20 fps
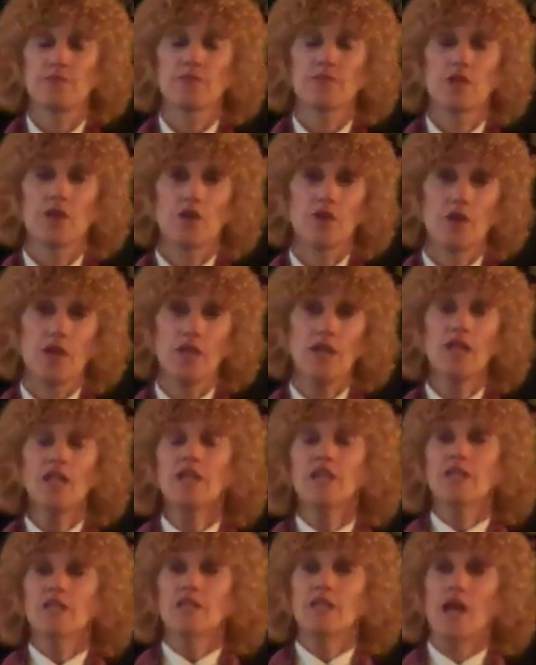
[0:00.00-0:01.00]
All right,
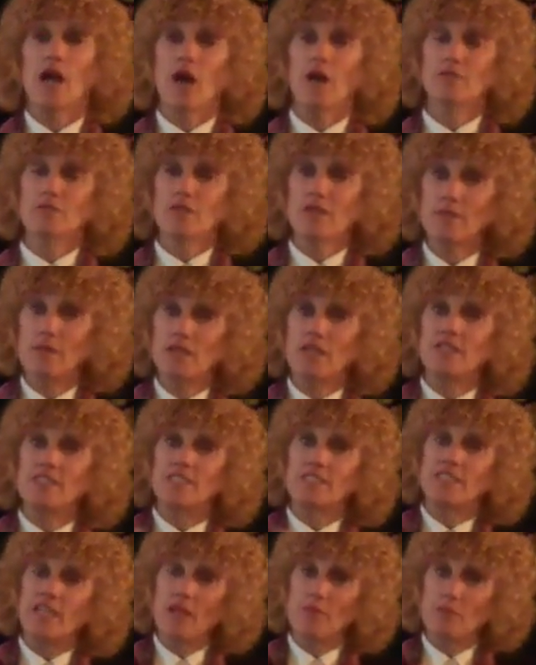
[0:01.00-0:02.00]
now I'm limited to
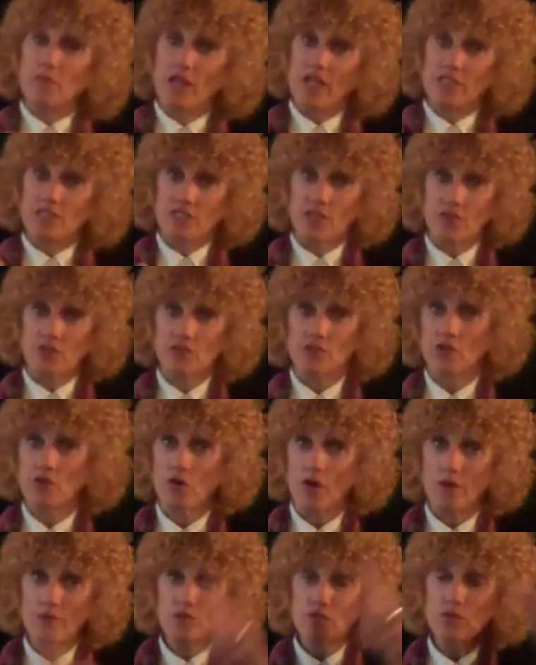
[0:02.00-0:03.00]
10 minutes here, so
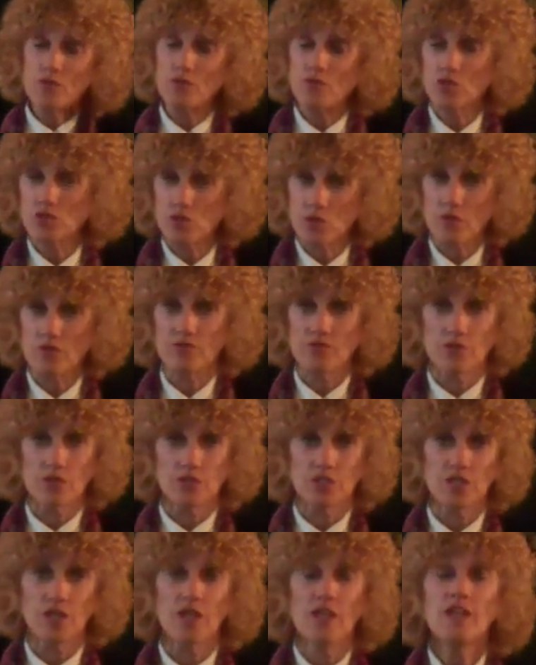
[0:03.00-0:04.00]
I'm doing the short
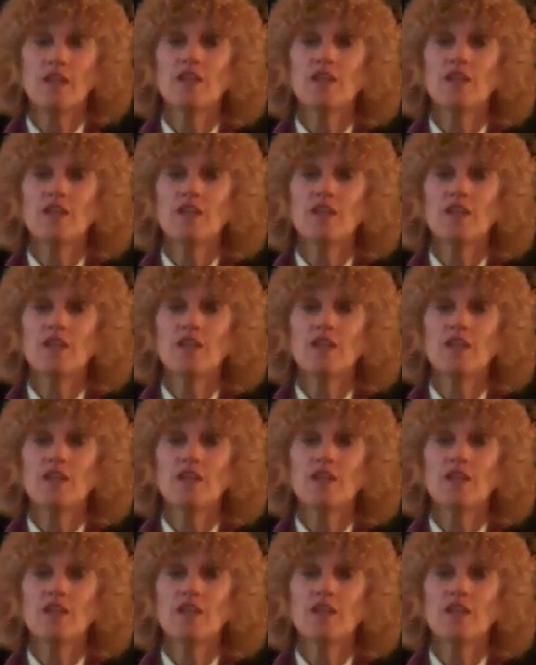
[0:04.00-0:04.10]
version.